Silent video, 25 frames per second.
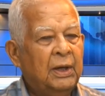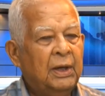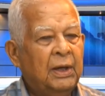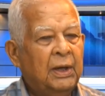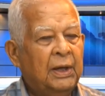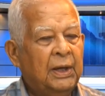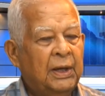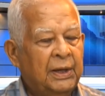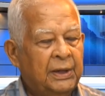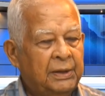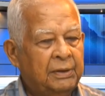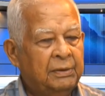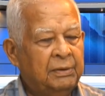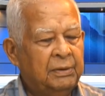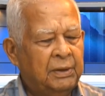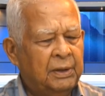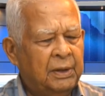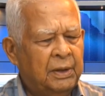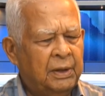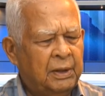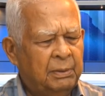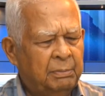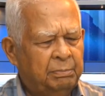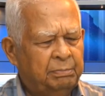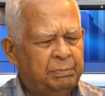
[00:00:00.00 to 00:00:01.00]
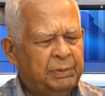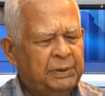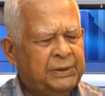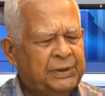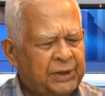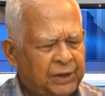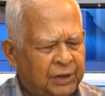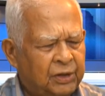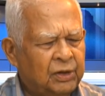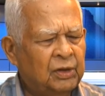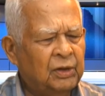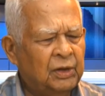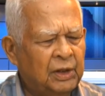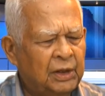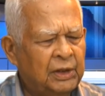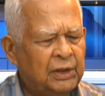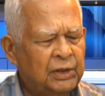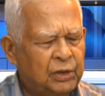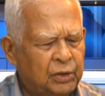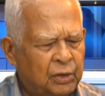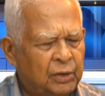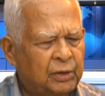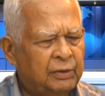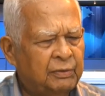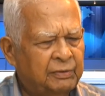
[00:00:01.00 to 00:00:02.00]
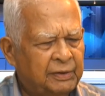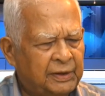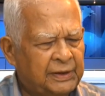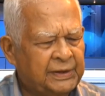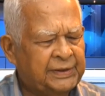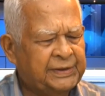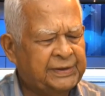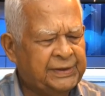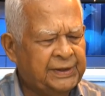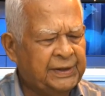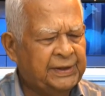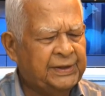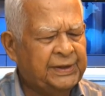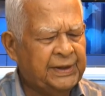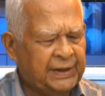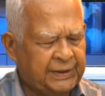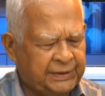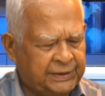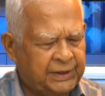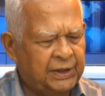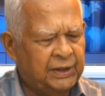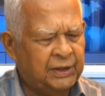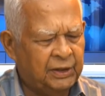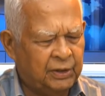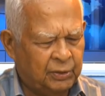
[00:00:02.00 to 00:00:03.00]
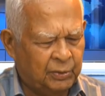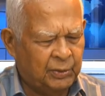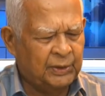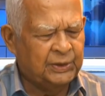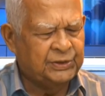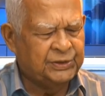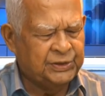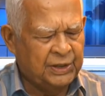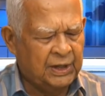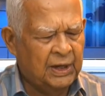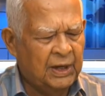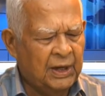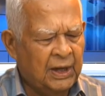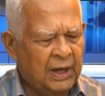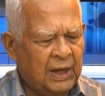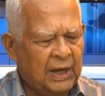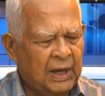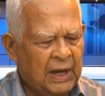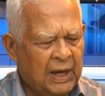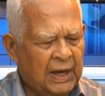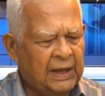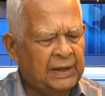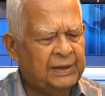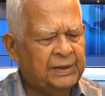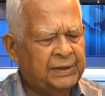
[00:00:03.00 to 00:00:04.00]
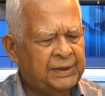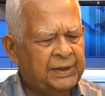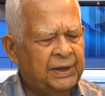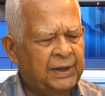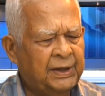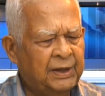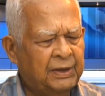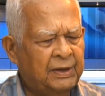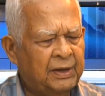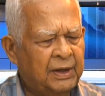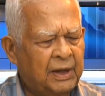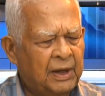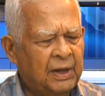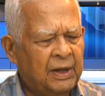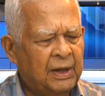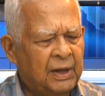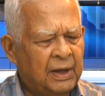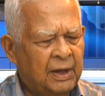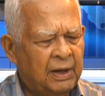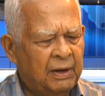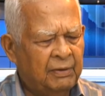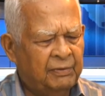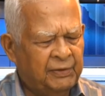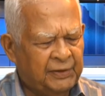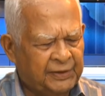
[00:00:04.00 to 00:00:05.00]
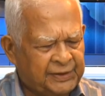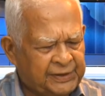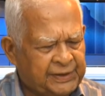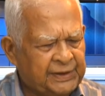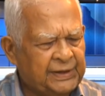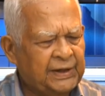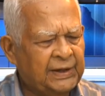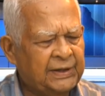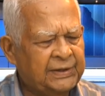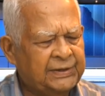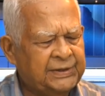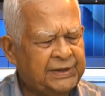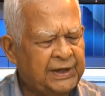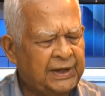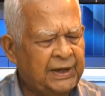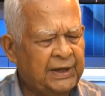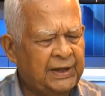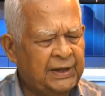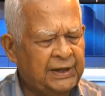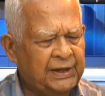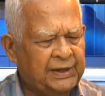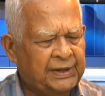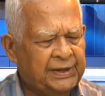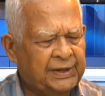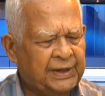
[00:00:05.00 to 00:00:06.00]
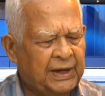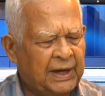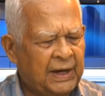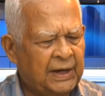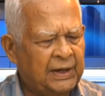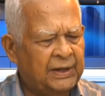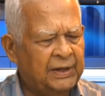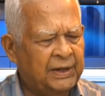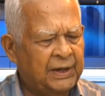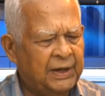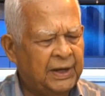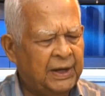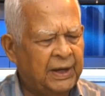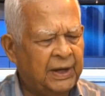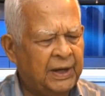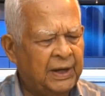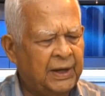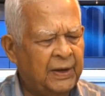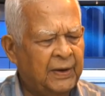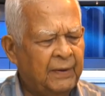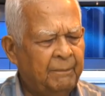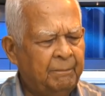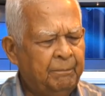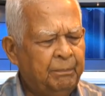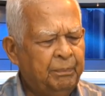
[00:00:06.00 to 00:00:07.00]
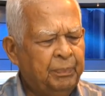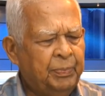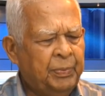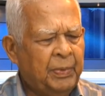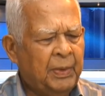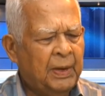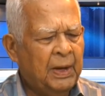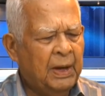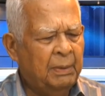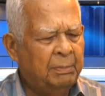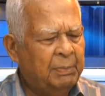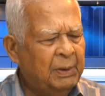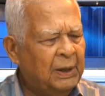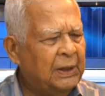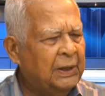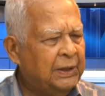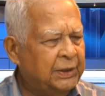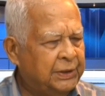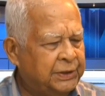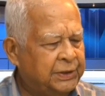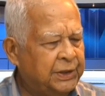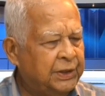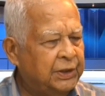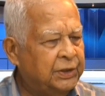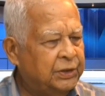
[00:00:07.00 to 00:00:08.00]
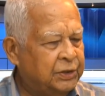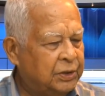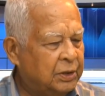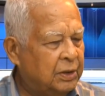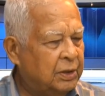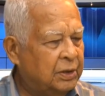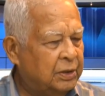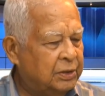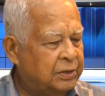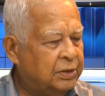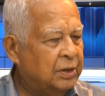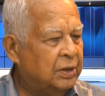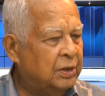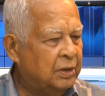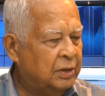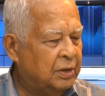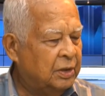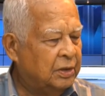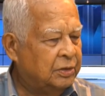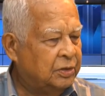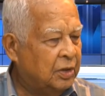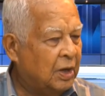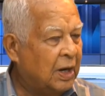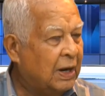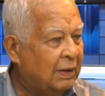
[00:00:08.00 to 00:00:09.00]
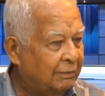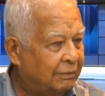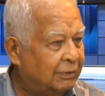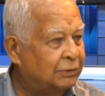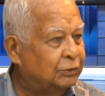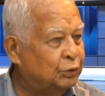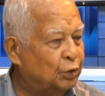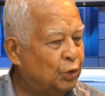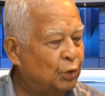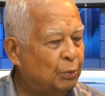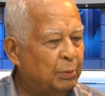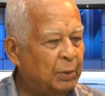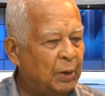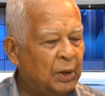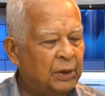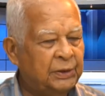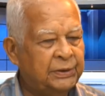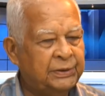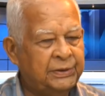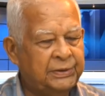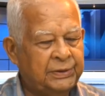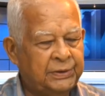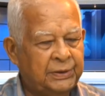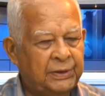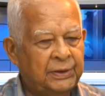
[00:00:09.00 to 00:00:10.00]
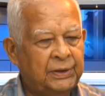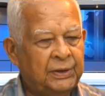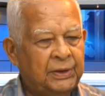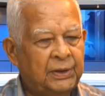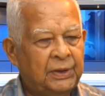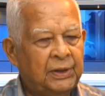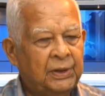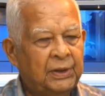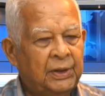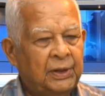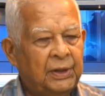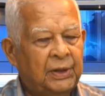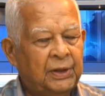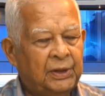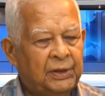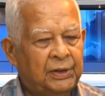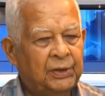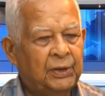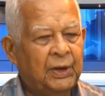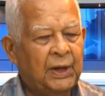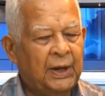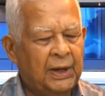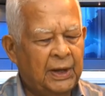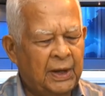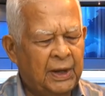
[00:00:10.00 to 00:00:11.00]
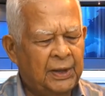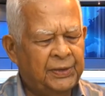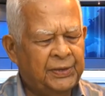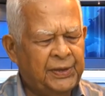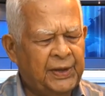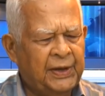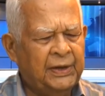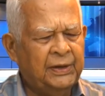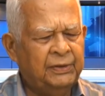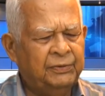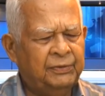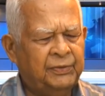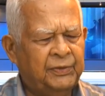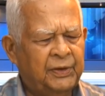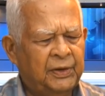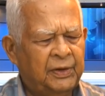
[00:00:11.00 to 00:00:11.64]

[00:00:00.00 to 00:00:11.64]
in particularly university settings, which has the facilities and the ability to have a robot. So I think